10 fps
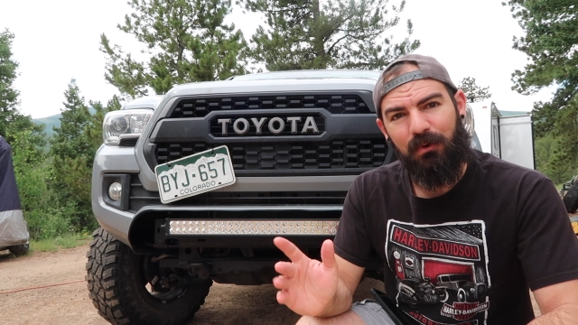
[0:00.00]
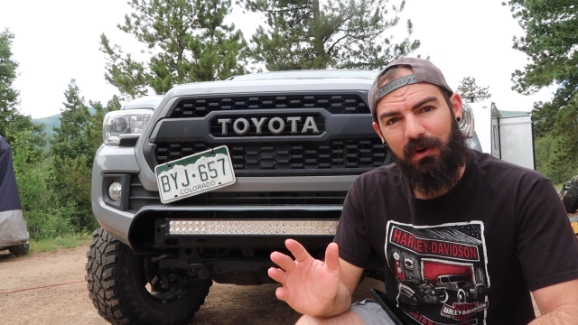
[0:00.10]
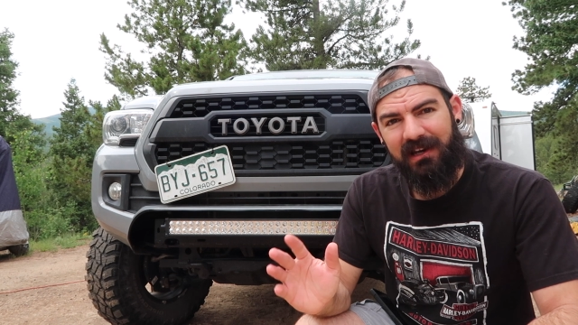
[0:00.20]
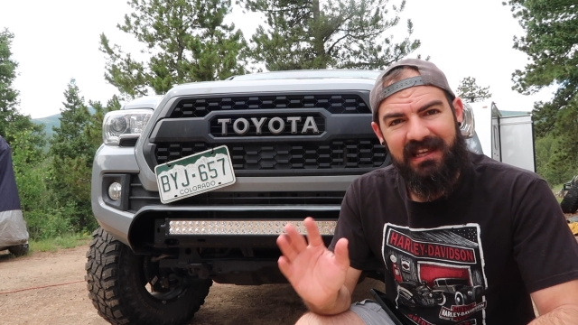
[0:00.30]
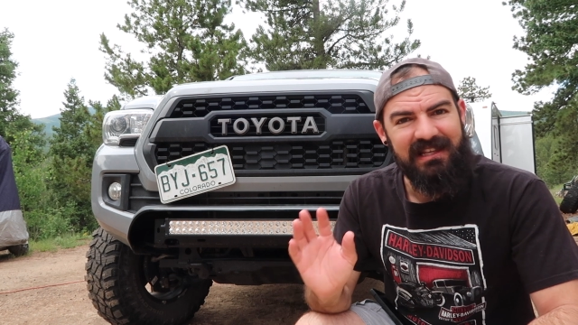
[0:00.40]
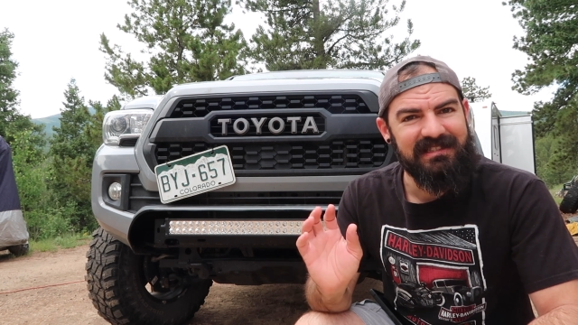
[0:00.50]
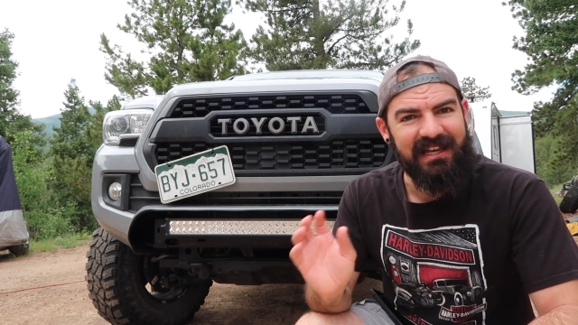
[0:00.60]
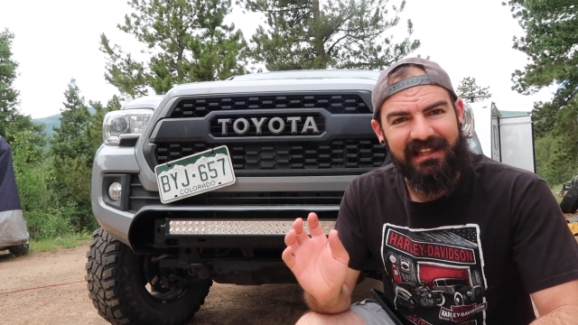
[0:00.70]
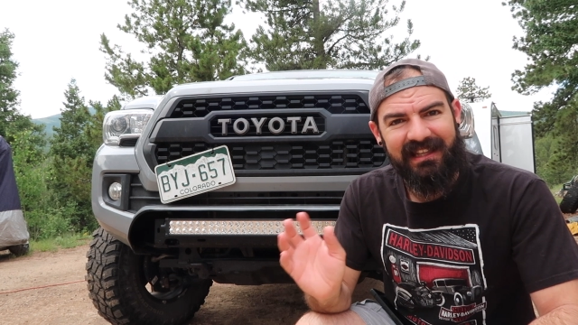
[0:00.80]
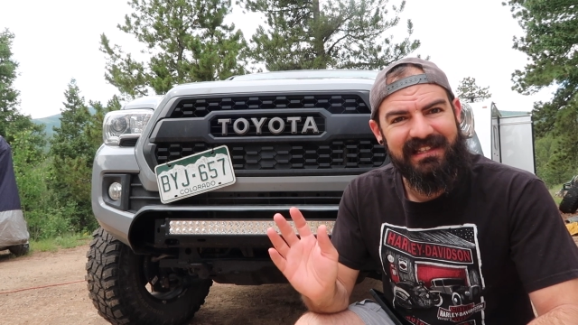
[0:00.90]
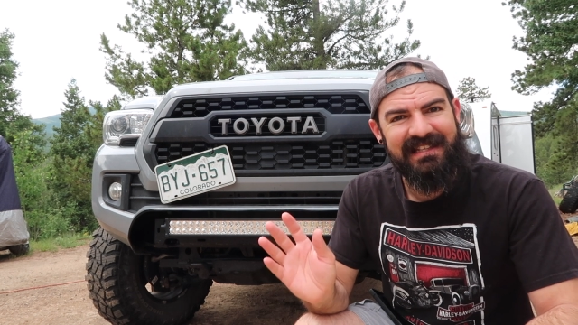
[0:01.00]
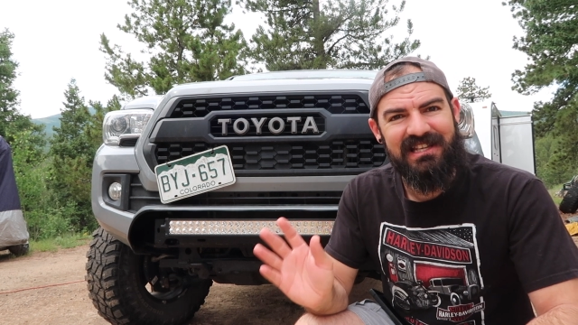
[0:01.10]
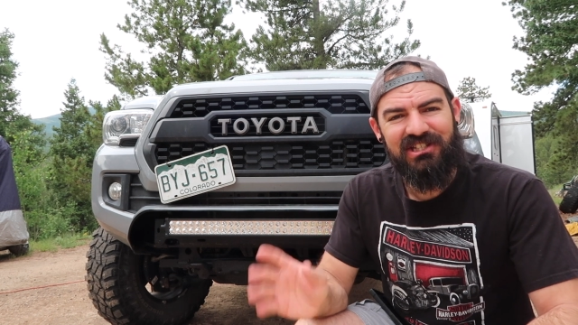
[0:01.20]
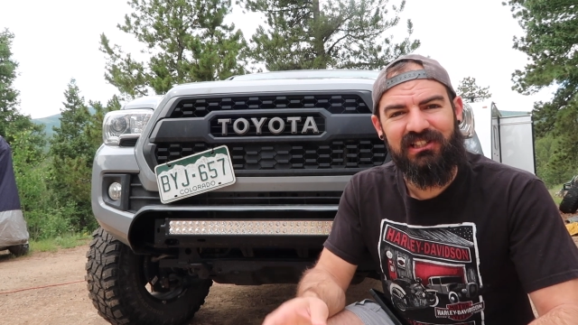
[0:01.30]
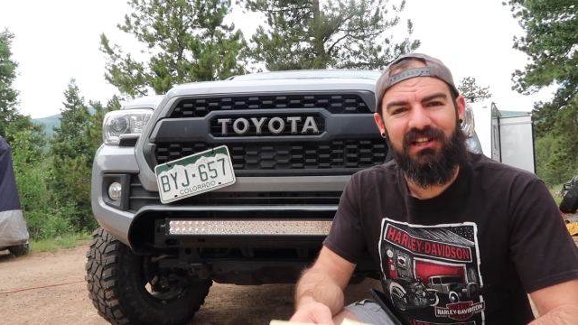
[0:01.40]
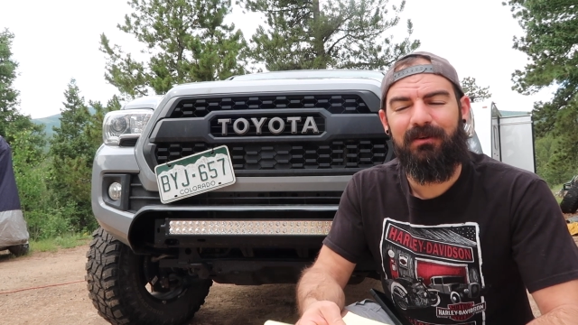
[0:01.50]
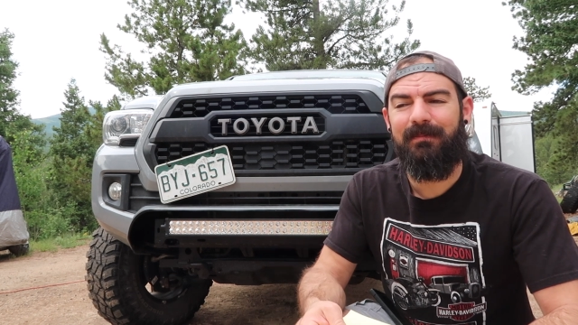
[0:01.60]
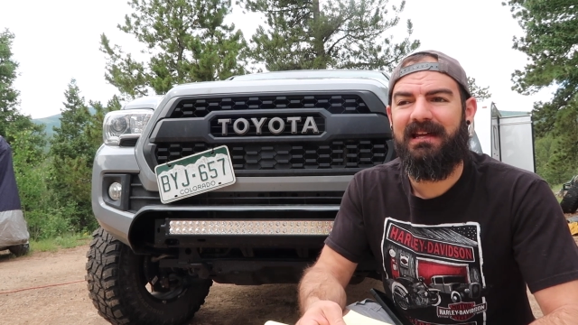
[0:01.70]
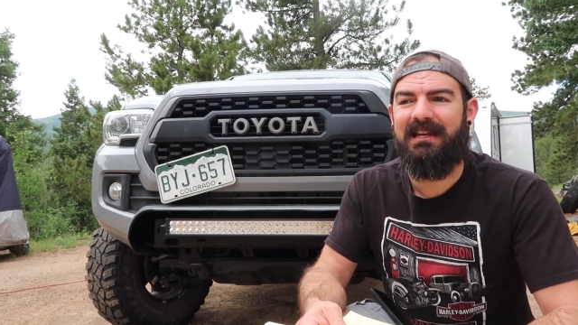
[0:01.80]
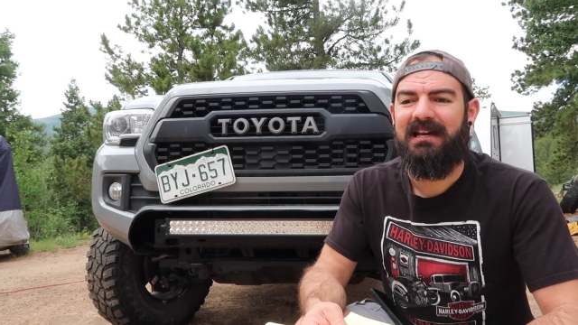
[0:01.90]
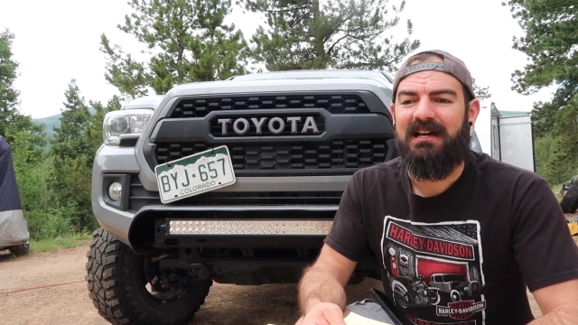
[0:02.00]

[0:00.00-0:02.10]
quirky. It's kind of like niche a little bit.